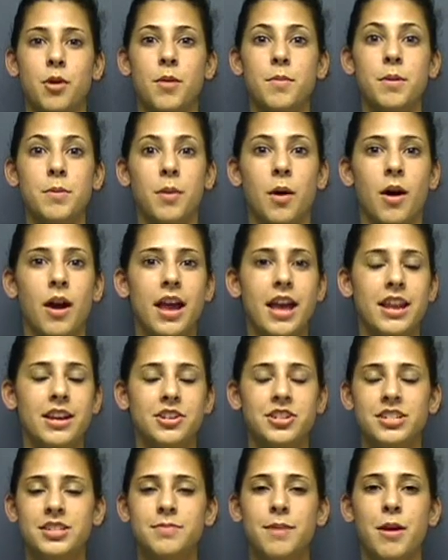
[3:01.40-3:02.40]
more people
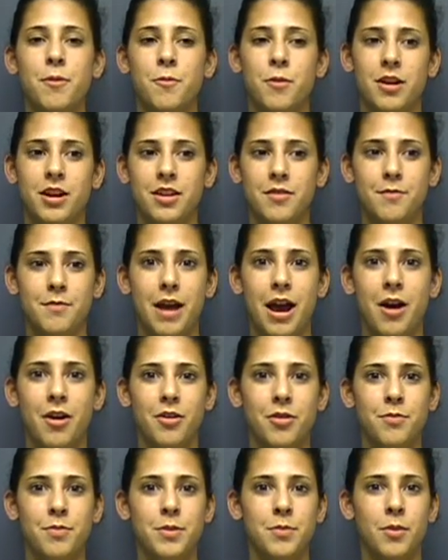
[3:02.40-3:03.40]
and just by word of
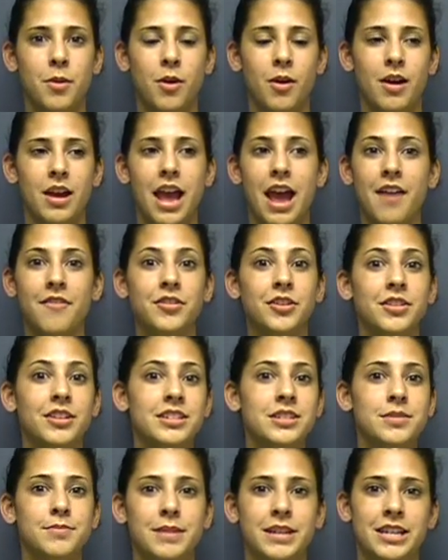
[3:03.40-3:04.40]
mouth, people after
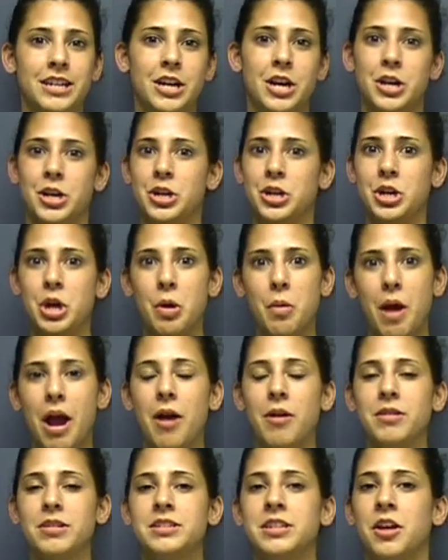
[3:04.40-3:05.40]
this meeting are going to go
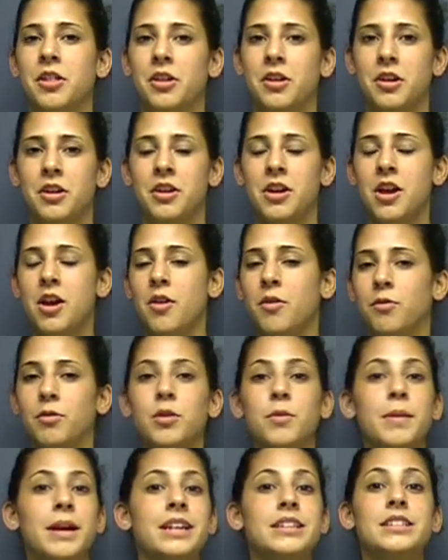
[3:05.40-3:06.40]
out and tell their
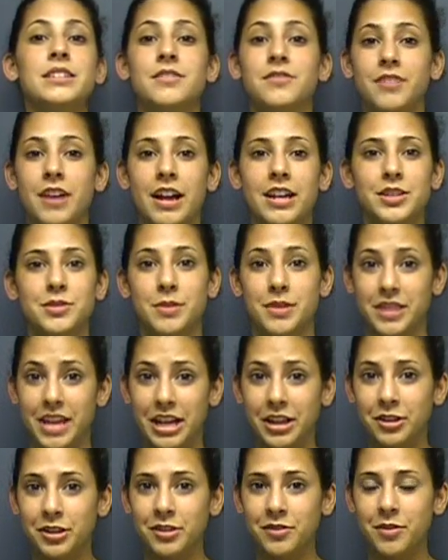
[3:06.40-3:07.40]
roommates and friends what
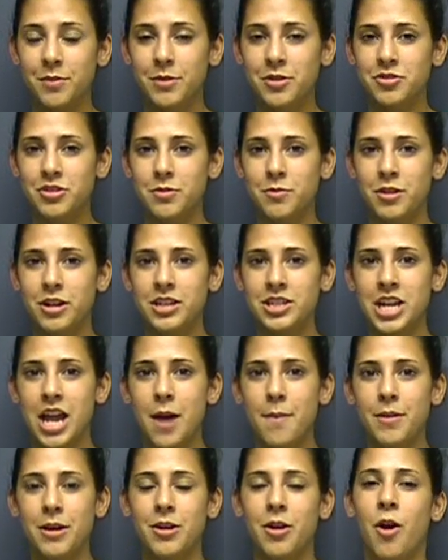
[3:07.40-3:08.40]
they learned from the Dream
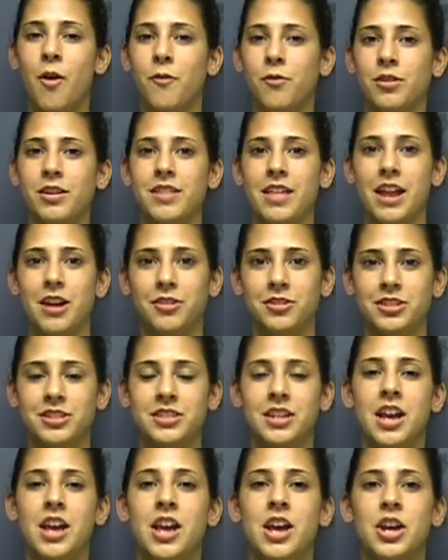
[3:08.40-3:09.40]
Workshop and hopefully that'll
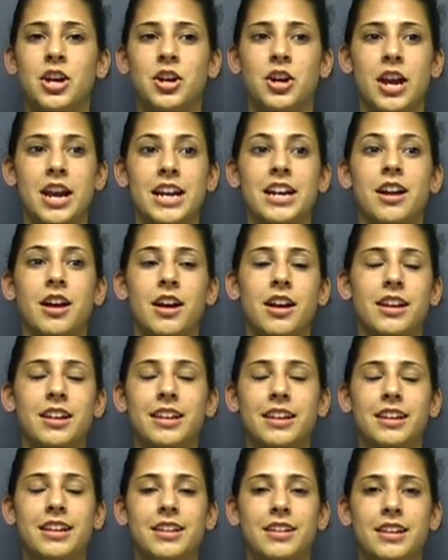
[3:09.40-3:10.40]
just
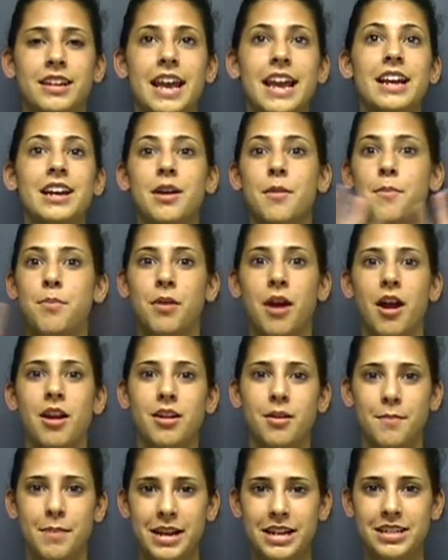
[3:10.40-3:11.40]
gain a
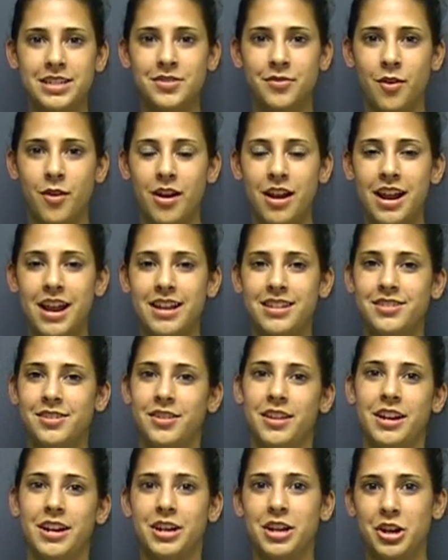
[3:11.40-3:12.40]
broader base for it and so
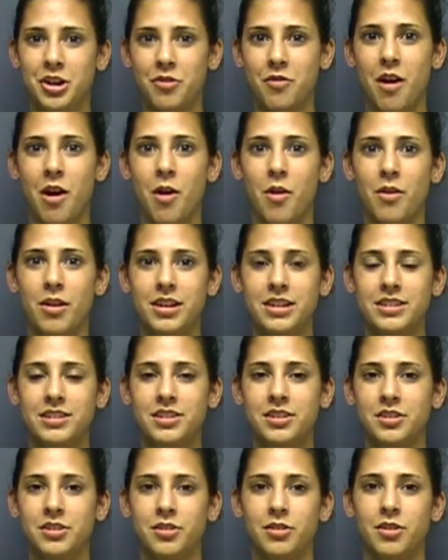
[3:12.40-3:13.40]
that it can grow
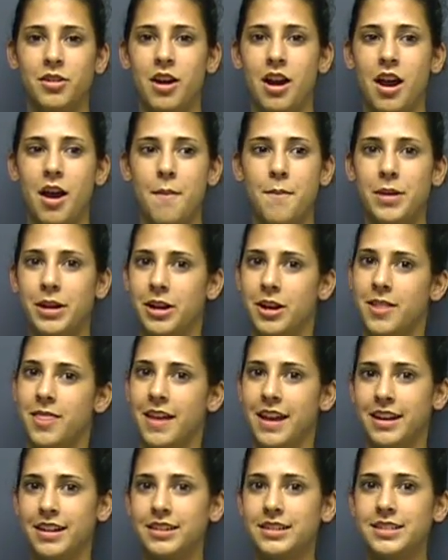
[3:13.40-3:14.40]
into bigger
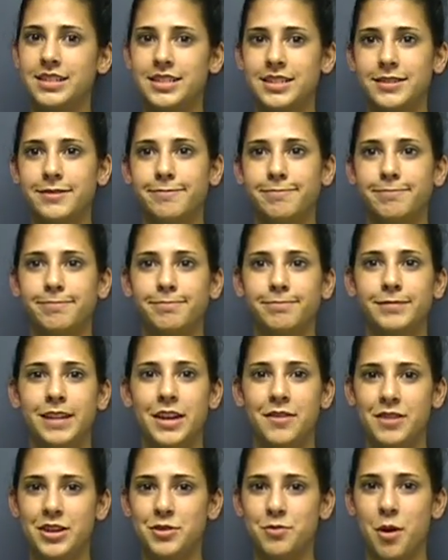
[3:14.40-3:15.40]
things
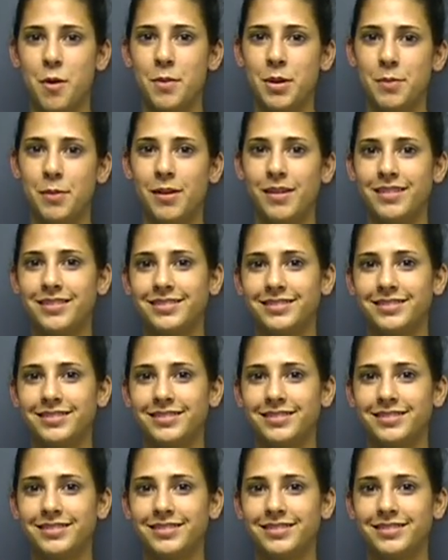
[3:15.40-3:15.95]
and reach more people.